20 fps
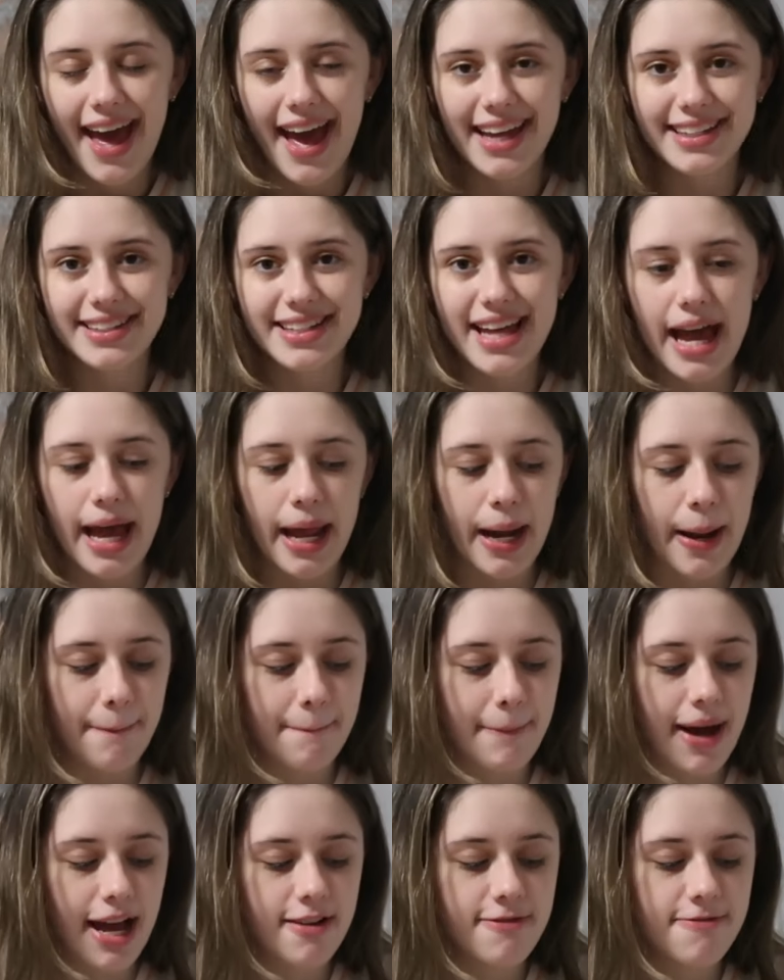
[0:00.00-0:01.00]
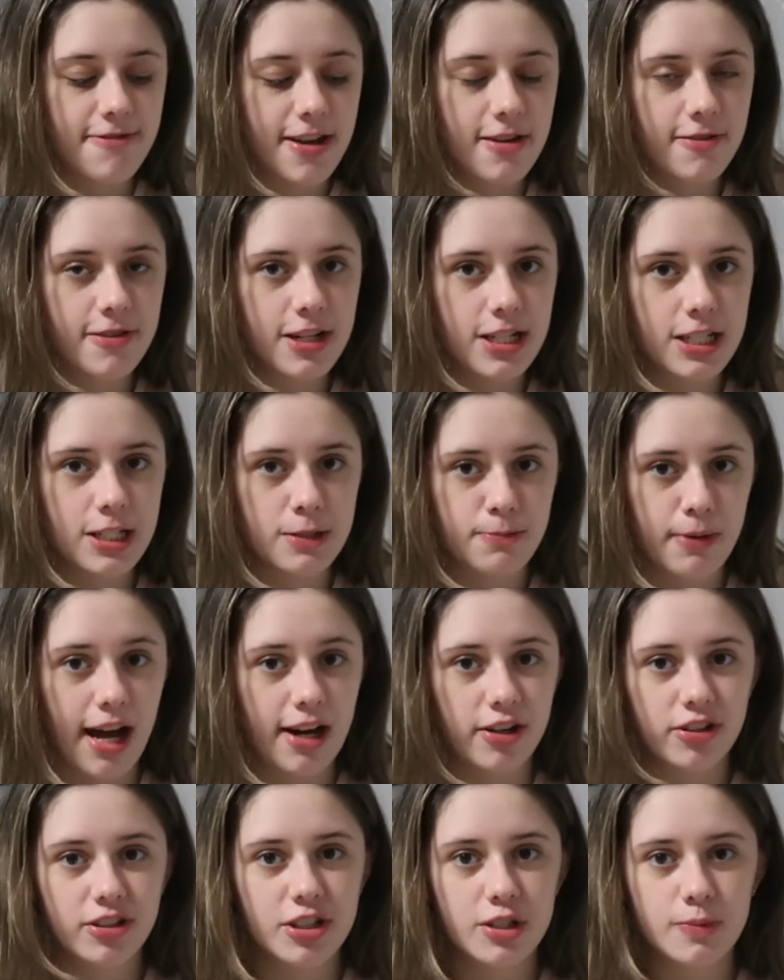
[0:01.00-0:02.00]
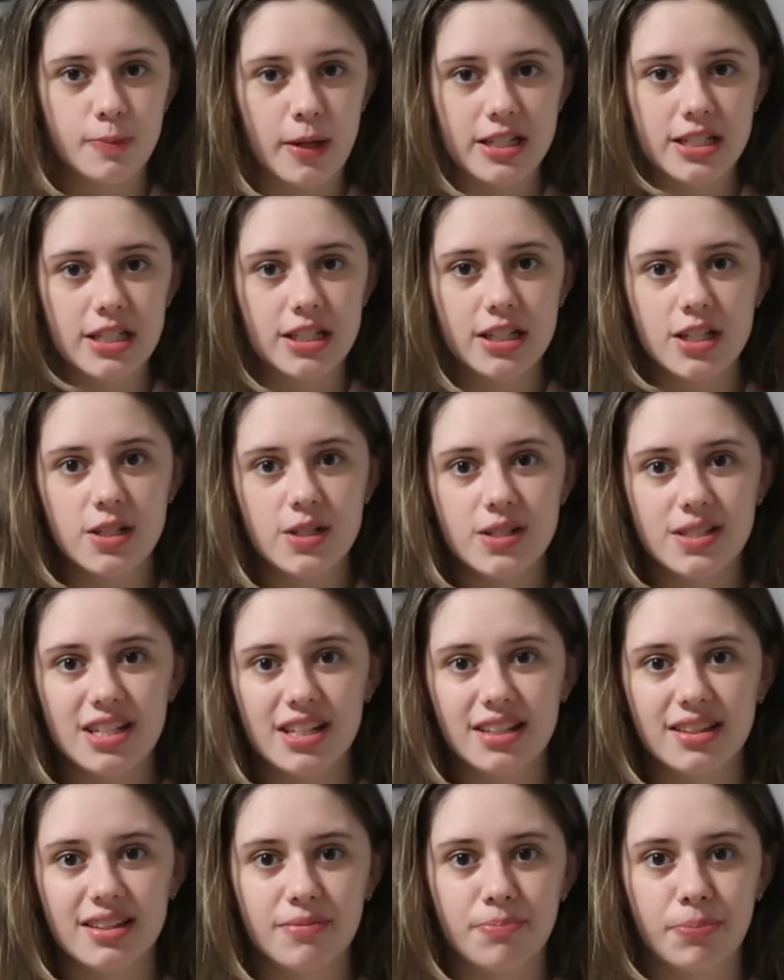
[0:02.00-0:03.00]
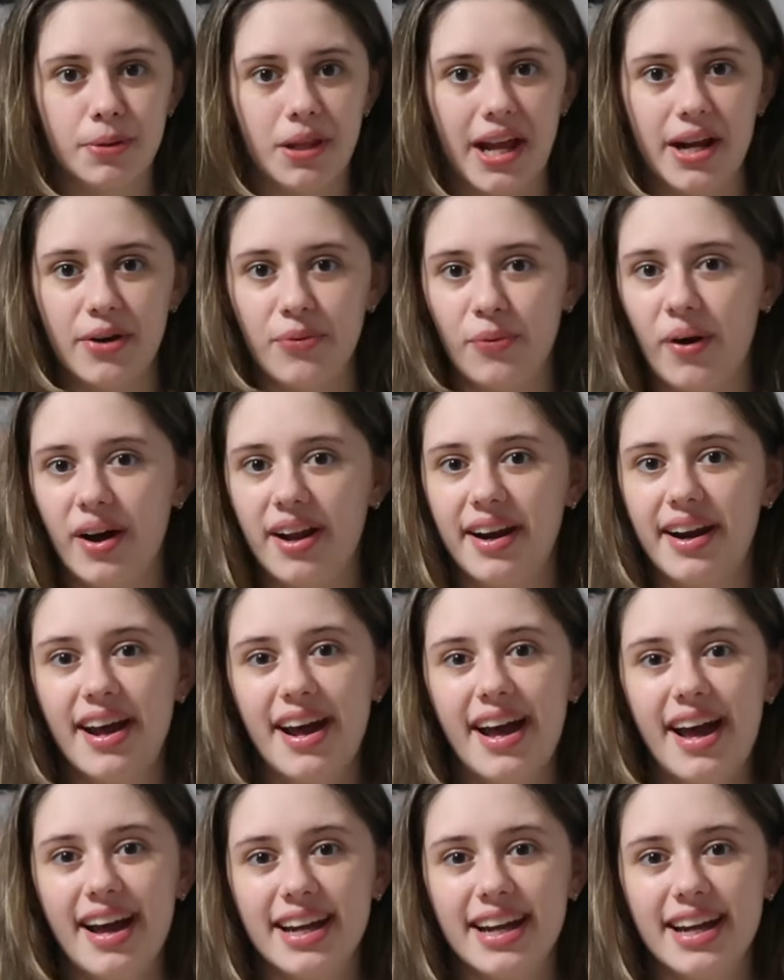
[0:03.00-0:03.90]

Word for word: and then my favorite spiral is basically just like the plain one